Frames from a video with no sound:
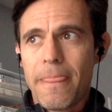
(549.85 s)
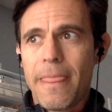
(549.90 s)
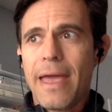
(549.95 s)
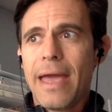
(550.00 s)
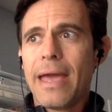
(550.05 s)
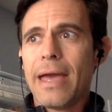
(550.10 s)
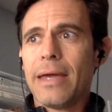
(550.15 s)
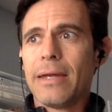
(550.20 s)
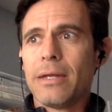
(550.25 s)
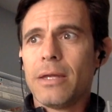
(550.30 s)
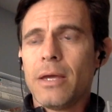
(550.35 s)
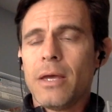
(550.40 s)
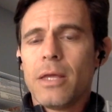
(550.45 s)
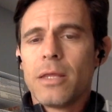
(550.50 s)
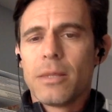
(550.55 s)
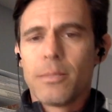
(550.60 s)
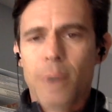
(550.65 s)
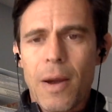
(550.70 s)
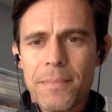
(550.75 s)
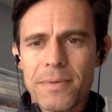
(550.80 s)
And
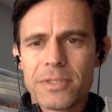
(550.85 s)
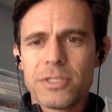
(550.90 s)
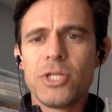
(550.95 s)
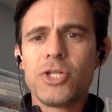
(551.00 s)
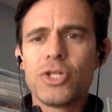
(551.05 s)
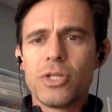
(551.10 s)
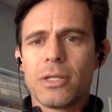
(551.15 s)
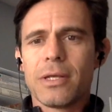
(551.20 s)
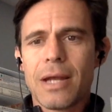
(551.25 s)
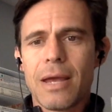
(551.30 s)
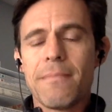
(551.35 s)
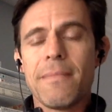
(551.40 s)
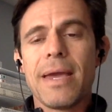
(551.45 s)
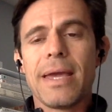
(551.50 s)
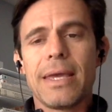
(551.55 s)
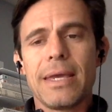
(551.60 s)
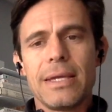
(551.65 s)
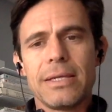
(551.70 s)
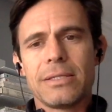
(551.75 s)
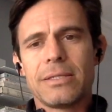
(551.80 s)
the proposition that I'm
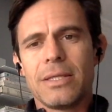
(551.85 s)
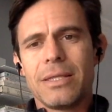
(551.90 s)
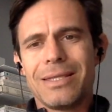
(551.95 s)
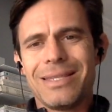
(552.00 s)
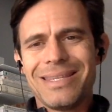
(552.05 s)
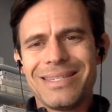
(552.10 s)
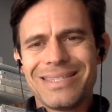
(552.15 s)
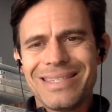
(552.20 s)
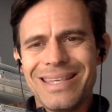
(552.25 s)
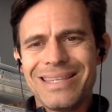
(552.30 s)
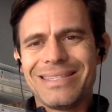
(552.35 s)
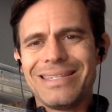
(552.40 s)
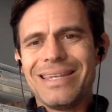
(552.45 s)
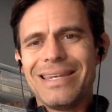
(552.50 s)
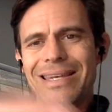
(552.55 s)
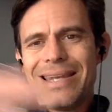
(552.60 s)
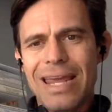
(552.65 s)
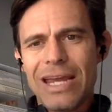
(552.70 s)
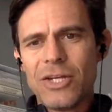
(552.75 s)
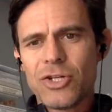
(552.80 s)
making is that this, this
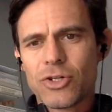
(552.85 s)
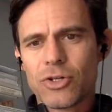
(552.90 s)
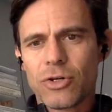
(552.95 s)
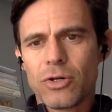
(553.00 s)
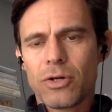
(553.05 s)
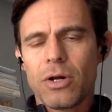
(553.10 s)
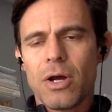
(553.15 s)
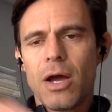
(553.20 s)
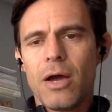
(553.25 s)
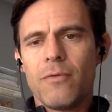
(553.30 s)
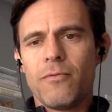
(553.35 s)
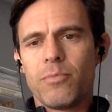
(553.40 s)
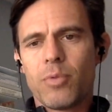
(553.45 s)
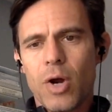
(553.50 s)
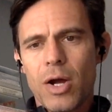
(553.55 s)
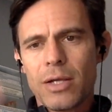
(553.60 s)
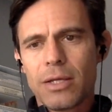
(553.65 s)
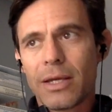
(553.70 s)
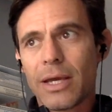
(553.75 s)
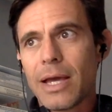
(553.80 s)
nature of
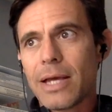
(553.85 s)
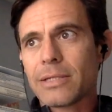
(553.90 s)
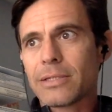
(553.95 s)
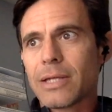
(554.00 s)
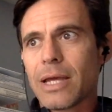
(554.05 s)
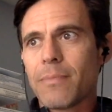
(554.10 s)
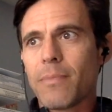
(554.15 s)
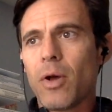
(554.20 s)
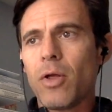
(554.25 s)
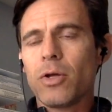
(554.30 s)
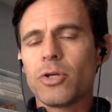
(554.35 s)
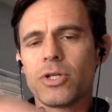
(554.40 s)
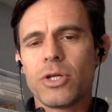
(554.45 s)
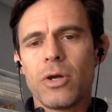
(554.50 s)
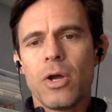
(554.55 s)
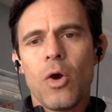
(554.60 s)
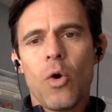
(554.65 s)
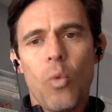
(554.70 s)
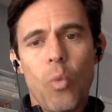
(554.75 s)
broadcast typology,